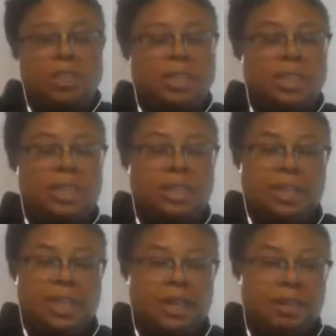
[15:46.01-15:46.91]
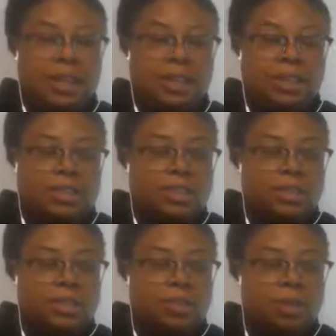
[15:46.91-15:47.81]
just getting clarity and
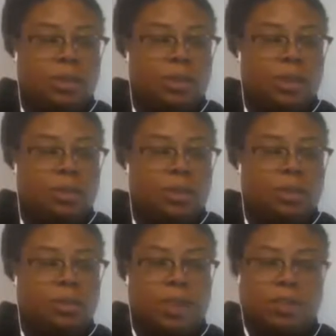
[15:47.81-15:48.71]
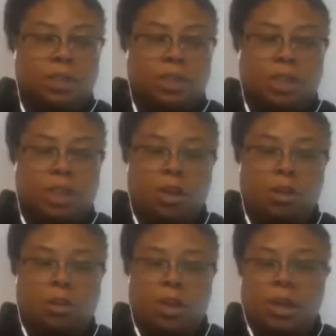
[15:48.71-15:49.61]
just knowing, what direction to
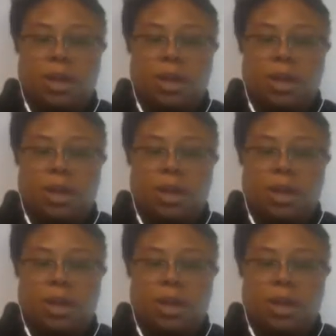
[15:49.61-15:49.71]
go,